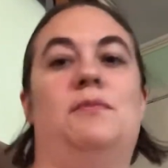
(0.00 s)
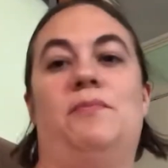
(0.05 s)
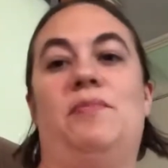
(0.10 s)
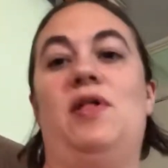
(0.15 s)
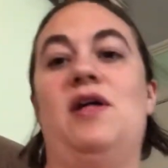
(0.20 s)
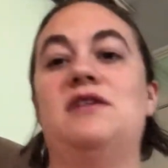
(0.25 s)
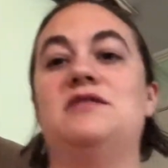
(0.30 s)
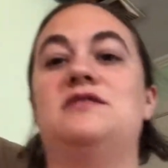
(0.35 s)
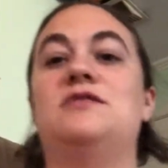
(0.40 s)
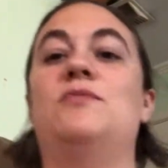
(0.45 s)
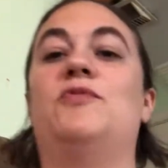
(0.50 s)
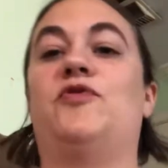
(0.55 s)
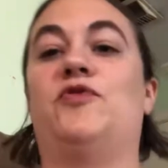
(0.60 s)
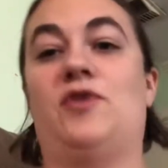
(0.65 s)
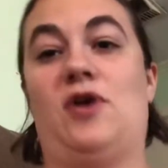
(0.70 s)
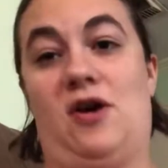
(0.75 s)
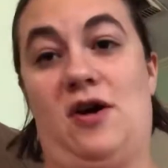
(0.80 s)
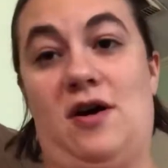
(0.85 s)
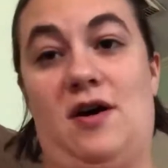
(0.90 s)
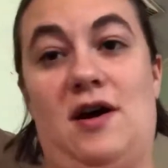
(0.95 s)
plus some
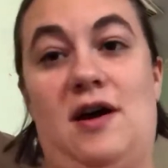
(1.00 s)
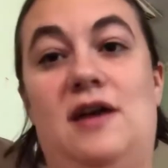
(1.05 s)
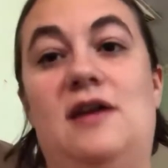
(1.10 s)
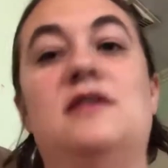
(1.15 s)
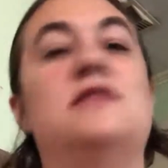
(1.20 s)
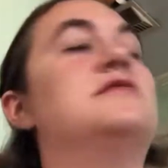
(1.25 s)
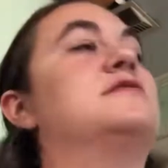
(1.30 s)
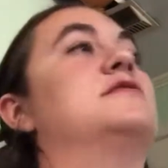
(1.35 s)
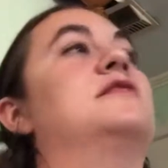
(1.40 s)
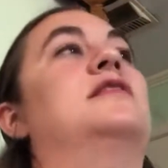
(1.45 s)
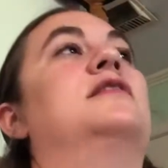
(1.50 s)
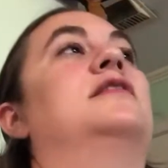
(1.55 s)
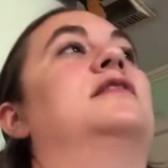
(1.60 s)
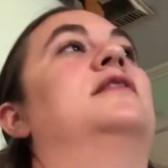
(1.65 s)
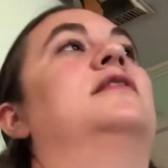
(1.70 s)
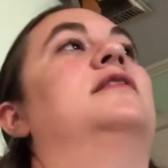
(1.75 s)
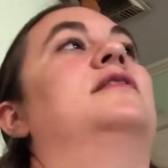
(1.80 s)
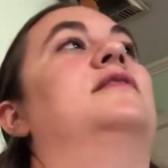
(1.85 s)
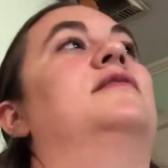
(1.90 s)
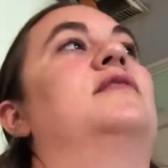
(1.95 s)
fries,
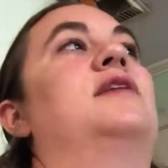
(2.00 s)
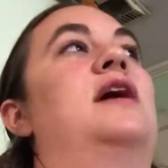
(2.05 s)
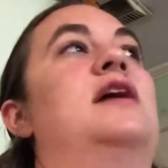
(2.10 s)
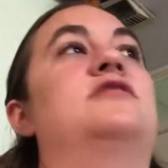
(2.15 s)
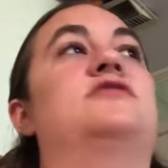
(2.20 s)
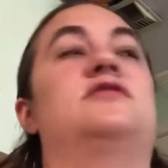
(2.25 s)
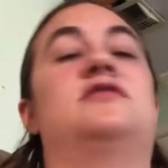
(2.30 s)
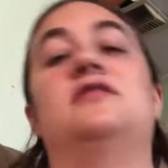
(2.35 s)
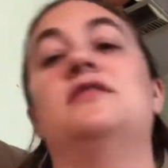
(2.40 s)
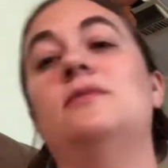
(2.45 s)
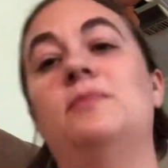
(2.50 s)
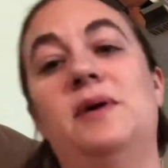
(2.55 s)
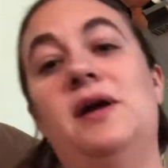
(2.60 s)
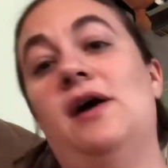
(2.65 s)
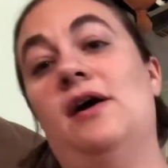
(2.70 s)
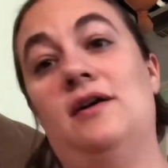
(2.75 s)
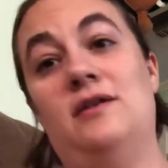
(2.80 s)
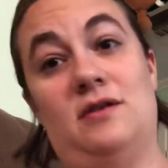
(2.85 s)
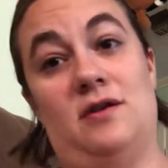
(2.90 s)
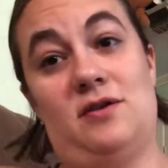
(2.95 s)
and still be
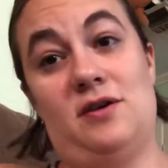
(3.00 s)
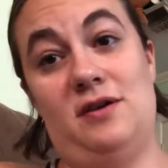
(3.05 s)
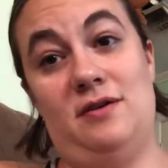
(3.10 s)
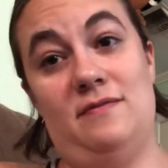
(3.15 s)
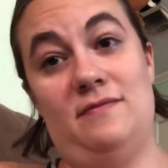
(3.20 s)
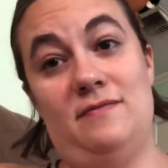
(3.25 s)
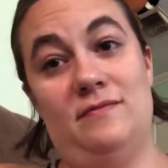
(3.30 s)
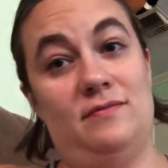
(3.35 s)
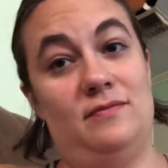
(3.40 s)
hungry.